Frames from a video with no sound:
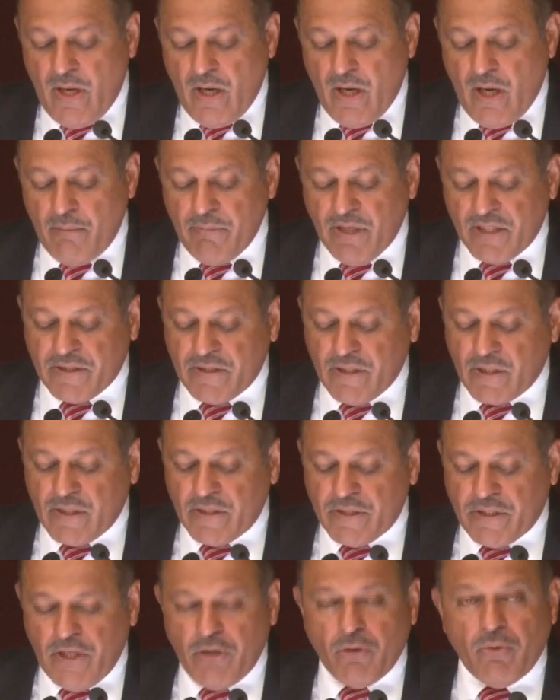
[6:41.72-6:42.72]
Amidst the
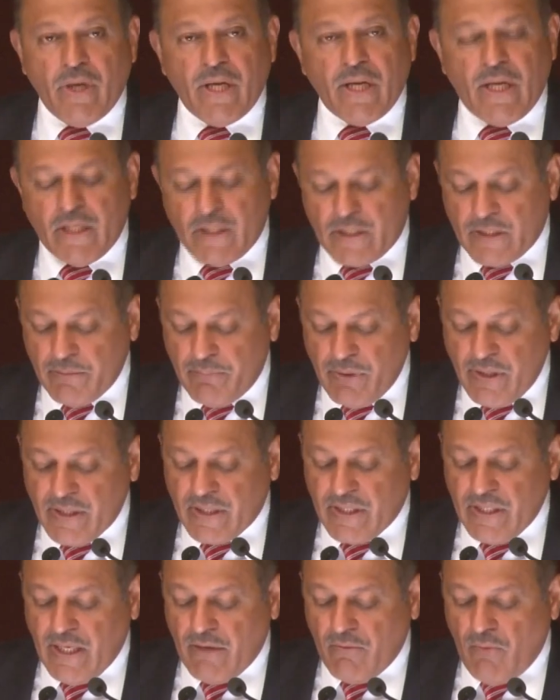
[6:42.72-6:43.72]
continuing
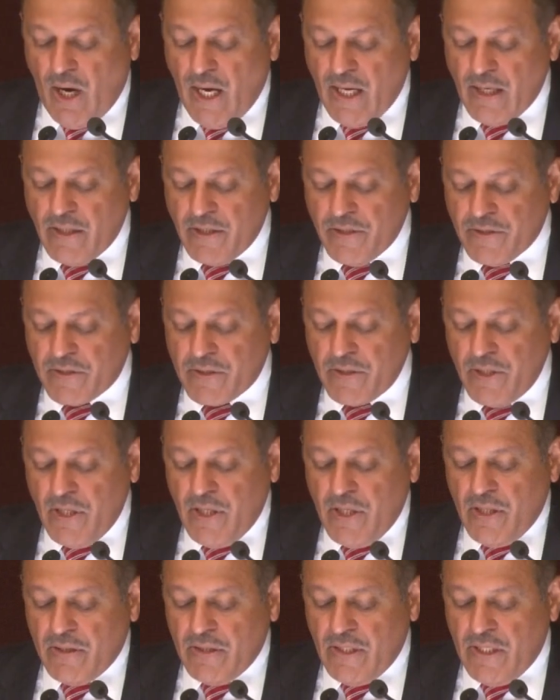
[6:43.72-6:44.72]
instability and violence,
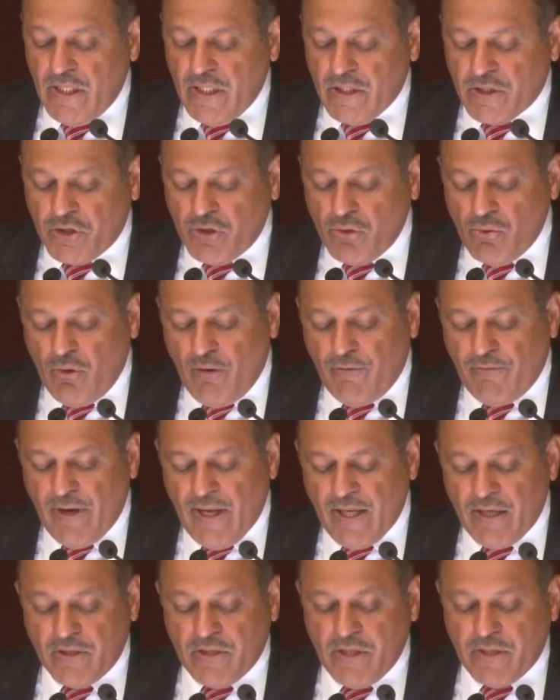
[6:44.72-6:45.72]
the issue of
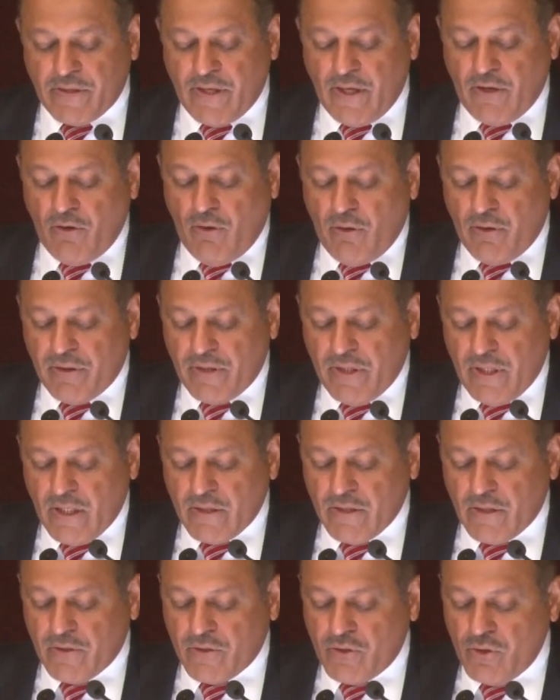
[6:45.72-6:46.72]
energy security
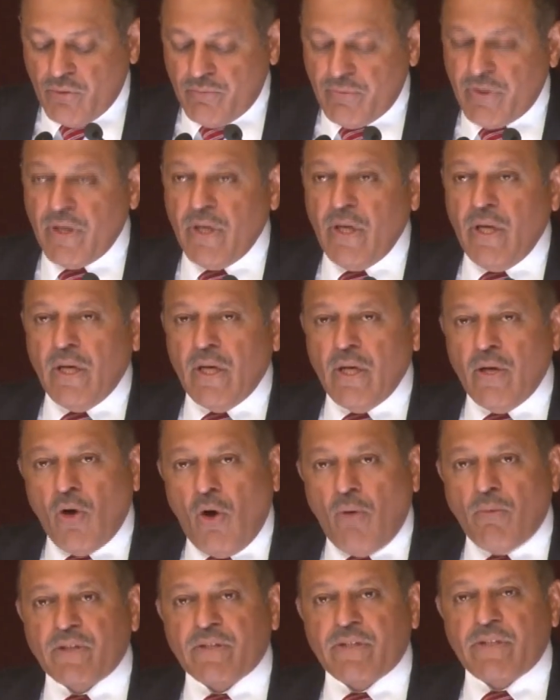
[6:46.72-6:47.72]
has assumed
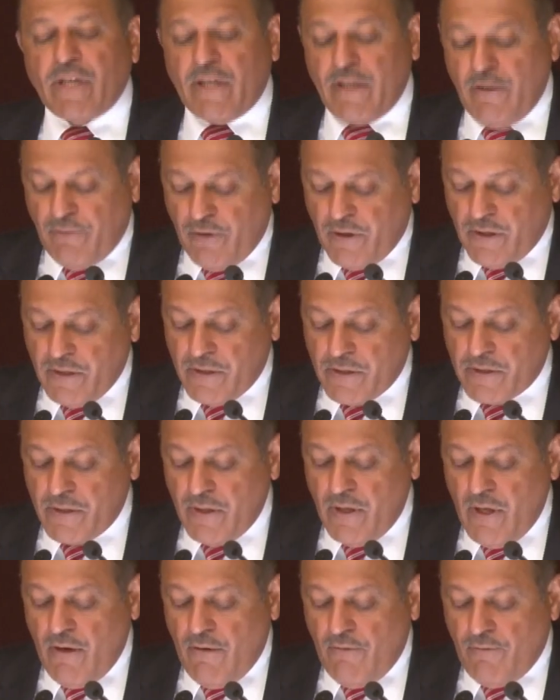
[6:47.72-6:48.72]
enormous significance
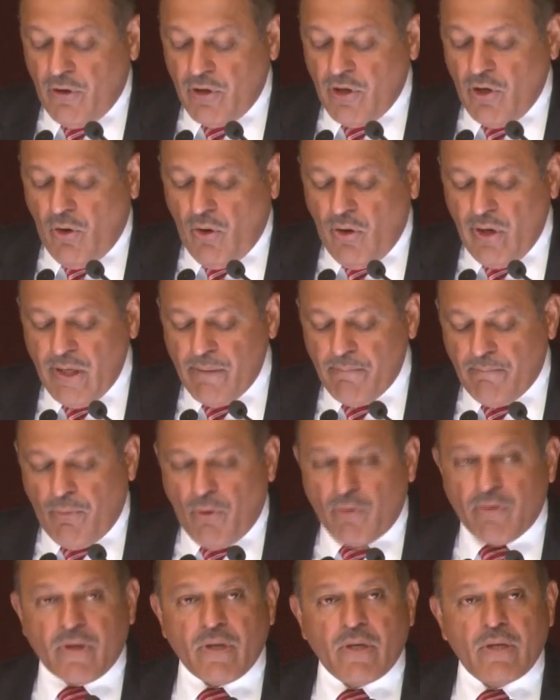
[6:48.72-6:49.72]
for the oil
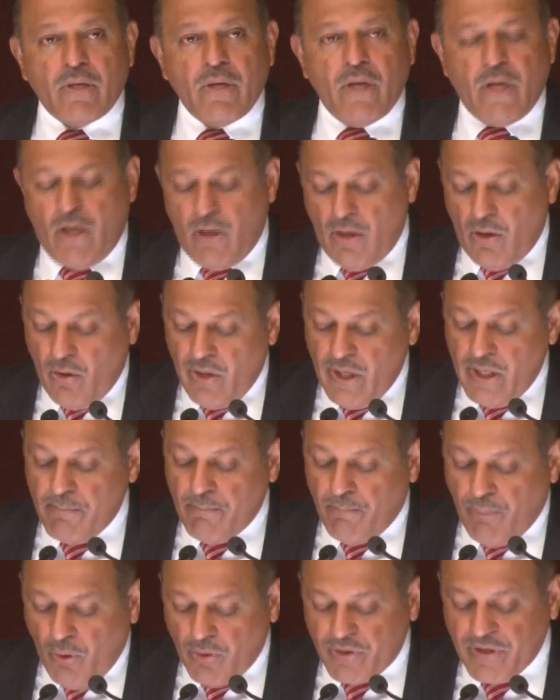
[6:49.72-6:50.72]

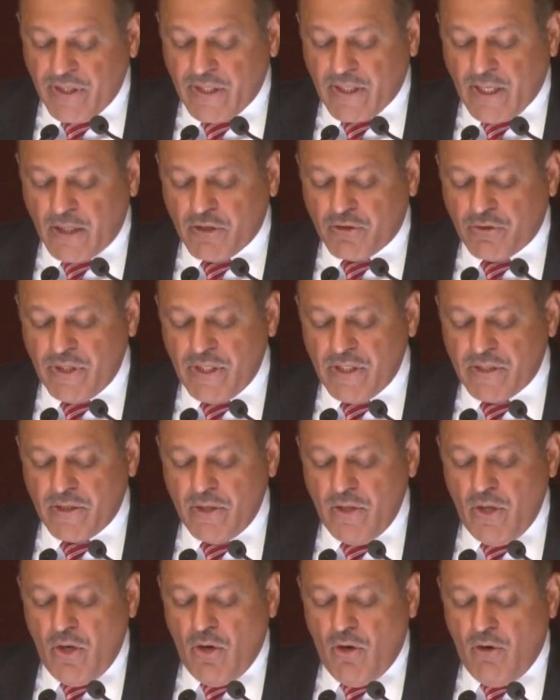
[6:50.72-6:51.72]
importing countries
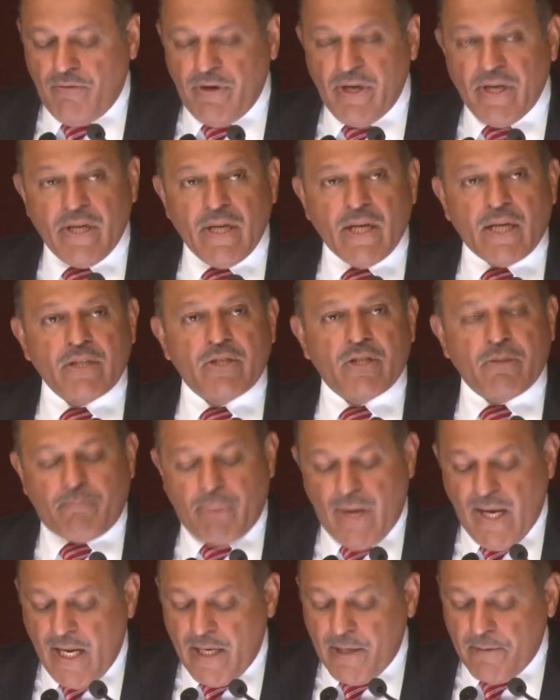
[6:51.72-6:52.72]
of India,
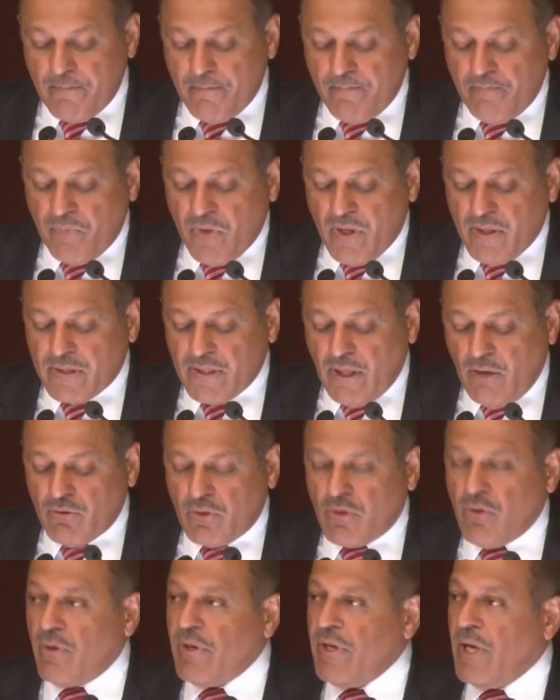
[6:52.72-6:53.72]
Japan,
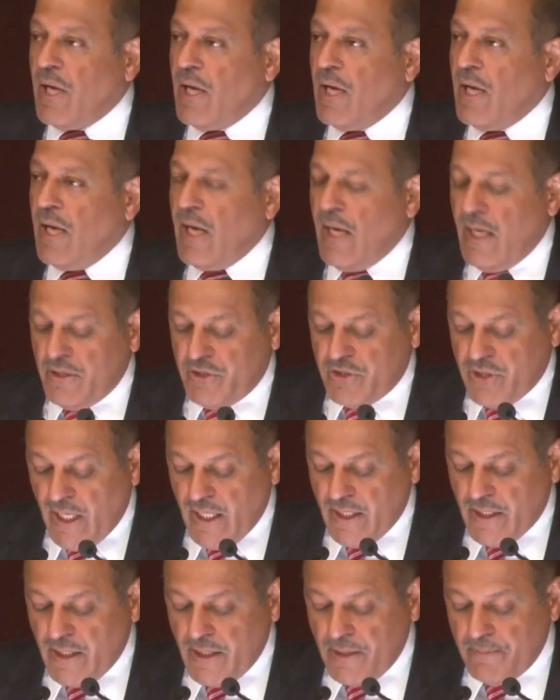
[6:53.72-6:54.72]
South Korea, and
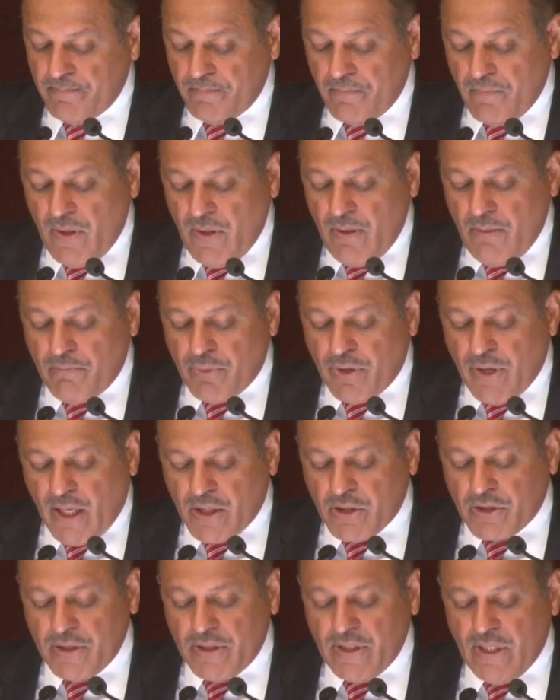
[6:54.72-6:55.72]
China.
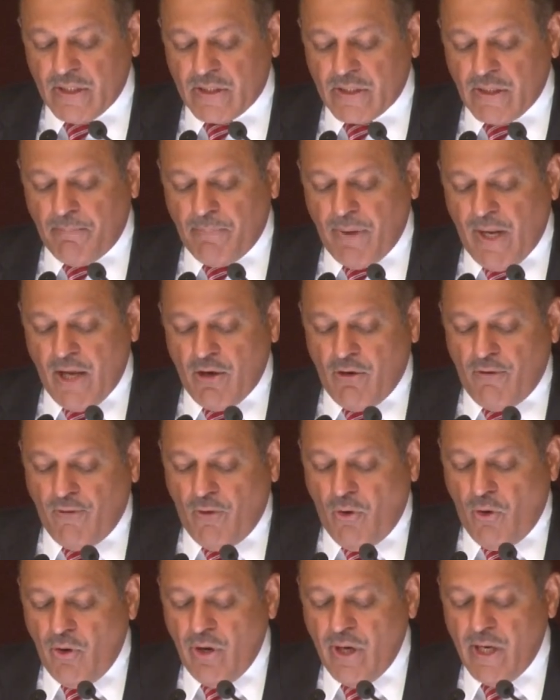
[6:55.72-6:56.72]
Production and supply of
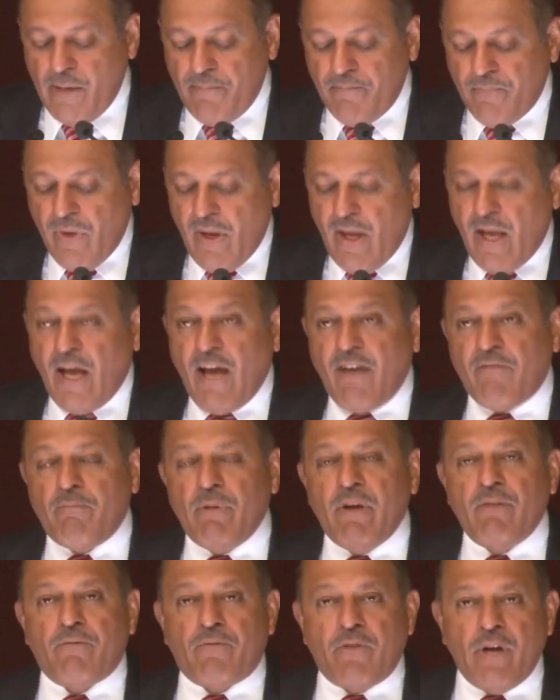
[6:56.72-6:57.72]
oil have
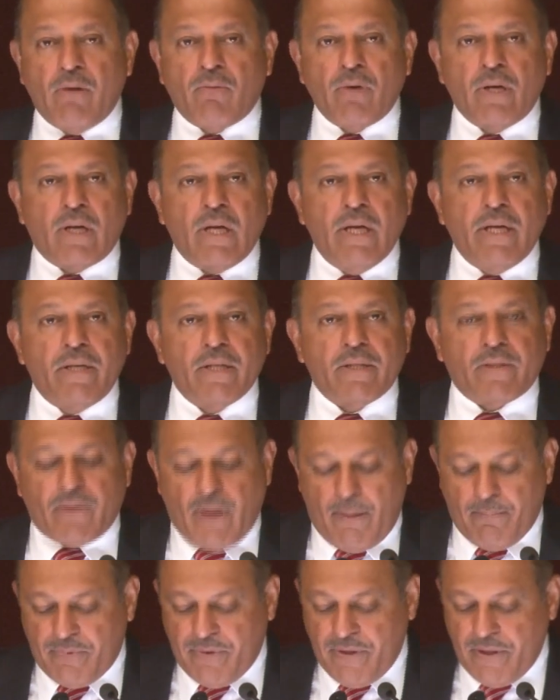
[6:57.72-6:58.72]
been frequently
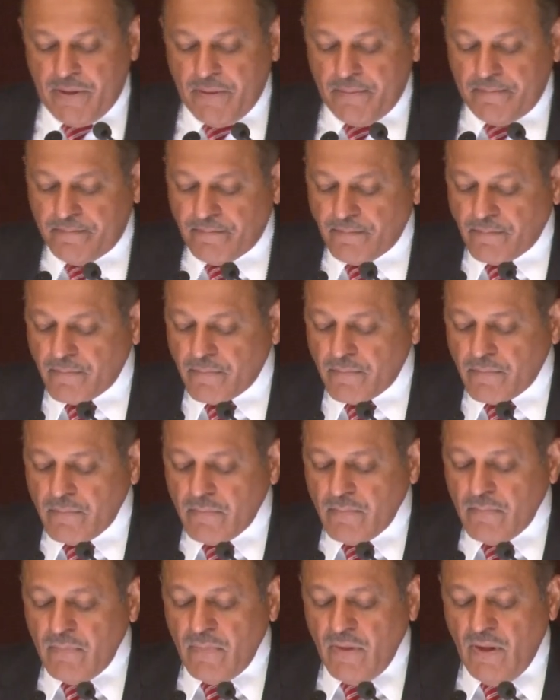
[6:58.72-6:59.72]
disrupted.
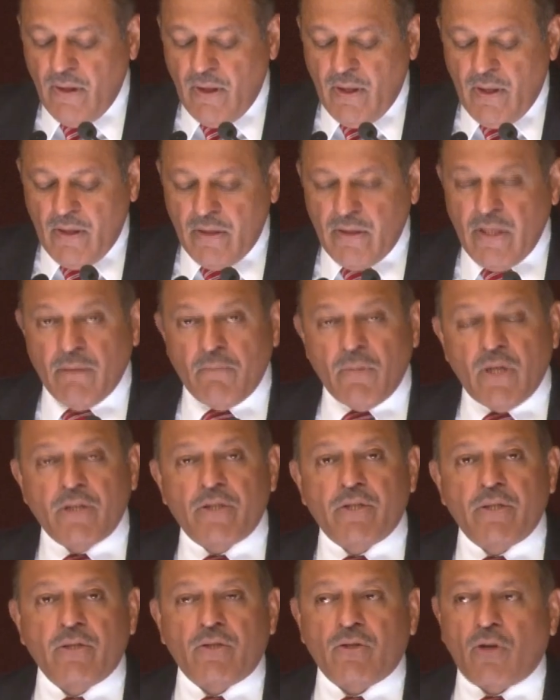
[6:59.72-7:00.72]
The
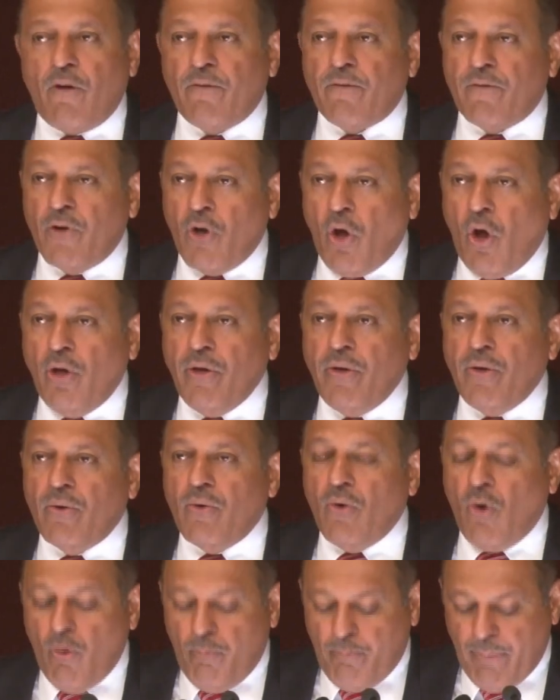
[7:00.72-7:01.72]
emergence of
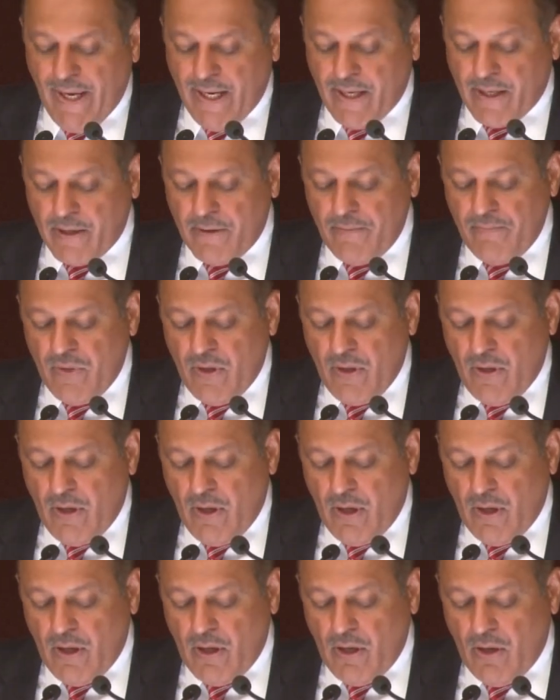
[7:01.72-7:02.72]
non-OPEC
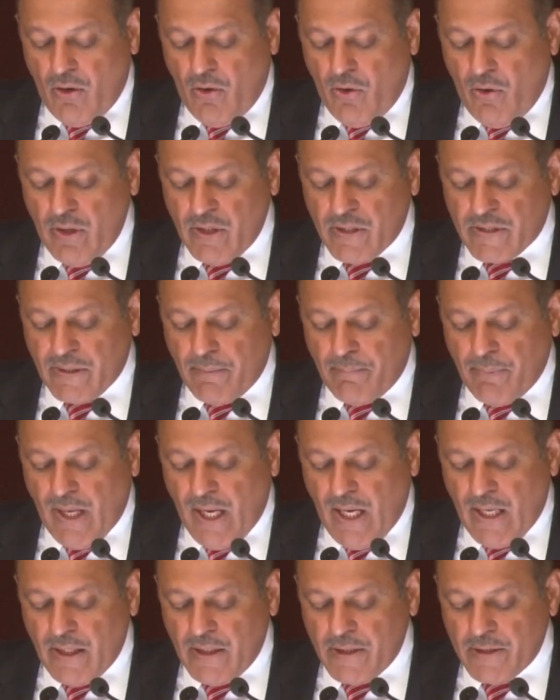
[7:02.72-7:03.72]
oil
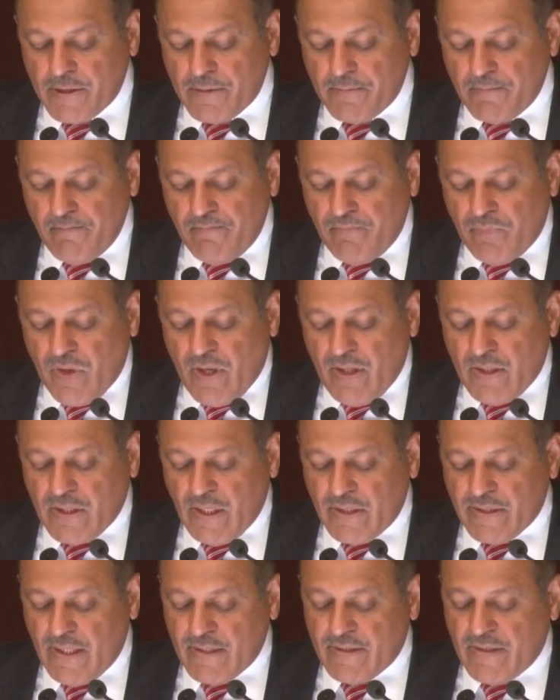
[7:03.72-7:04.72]
suppliers,
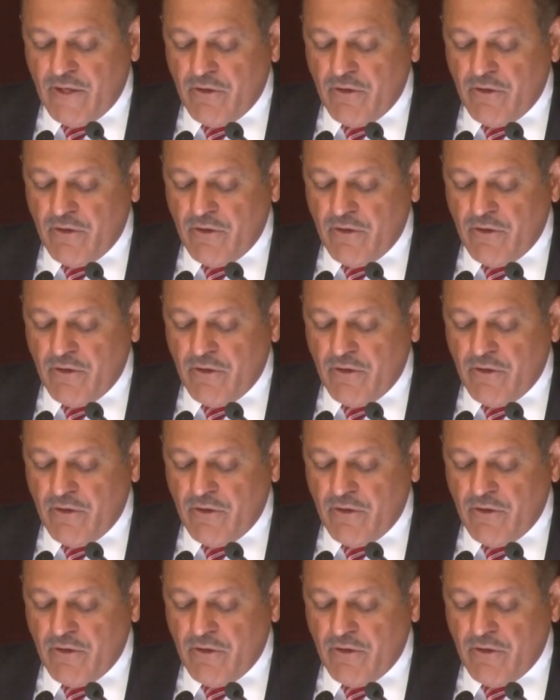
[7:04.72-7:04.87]
such as the